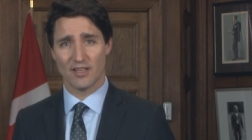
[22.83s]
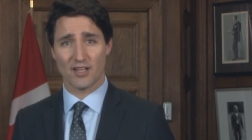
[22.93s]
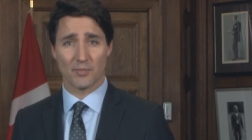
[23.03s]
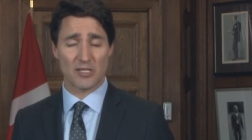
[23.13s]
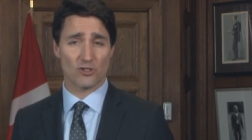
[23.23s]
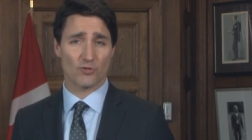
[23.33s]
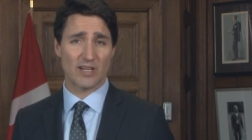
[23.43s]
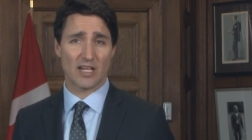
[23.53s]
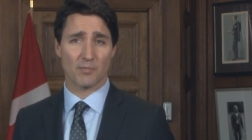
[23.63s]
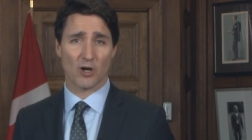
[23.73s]
There'll be
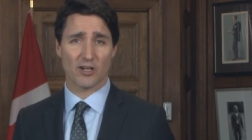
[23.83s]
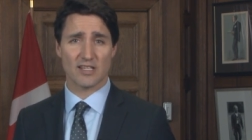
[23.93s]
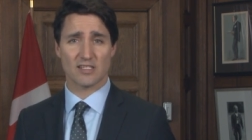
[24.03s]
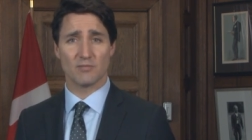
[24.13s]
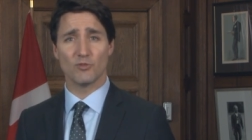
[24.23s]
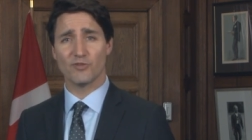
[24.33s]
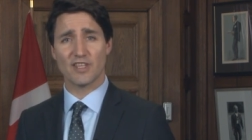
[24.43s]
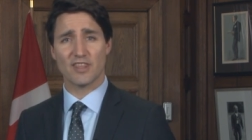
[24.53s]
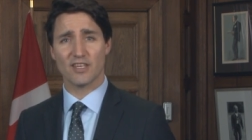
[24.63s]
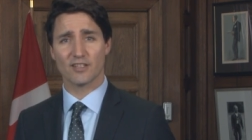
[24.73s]
screening parties in movie
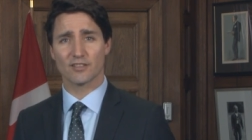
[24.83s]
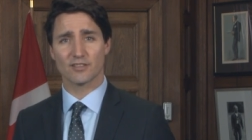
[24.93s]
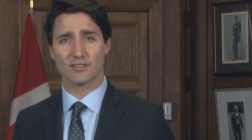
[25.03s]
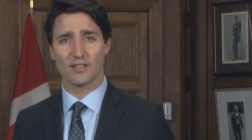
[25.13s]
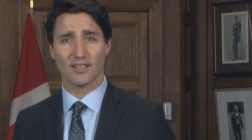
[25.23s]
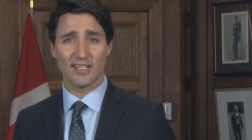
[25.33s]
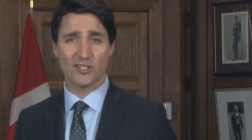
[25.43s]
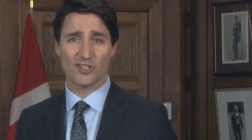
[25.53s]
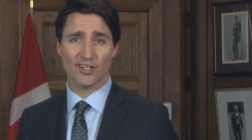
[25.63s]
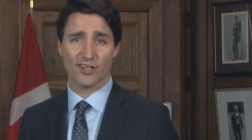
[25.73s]
theaters,
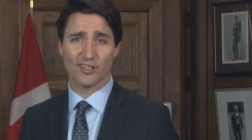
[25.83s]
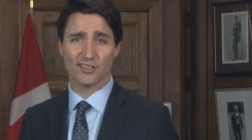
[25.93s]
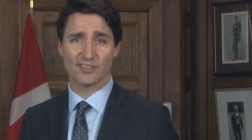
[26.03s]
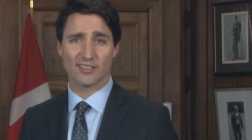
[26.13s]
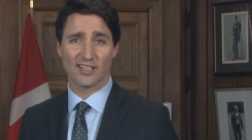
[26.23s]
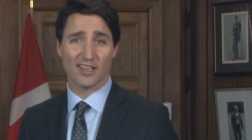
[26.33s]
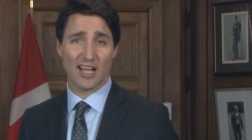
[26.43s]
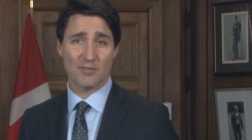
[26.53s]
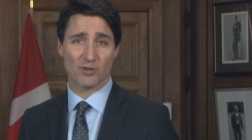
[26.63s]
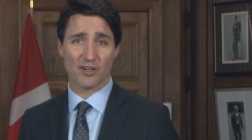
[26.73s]
legion halls,
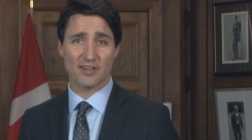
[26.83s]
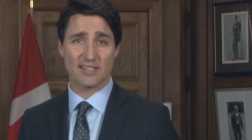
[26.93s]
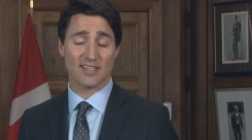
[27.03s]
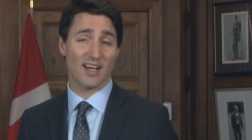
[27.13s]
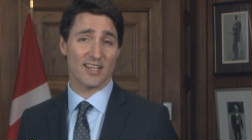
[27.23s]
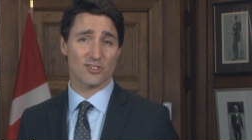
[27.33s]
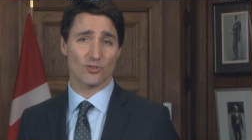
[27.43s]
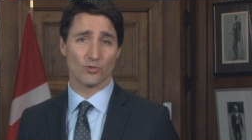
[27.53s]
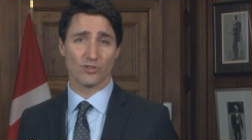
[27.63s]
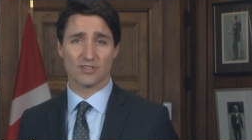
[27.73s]
libraries, high
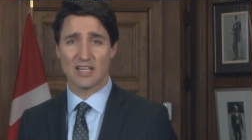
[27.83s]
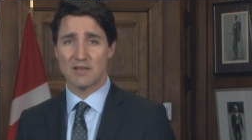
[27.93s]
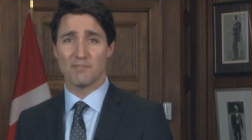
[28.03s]
schools,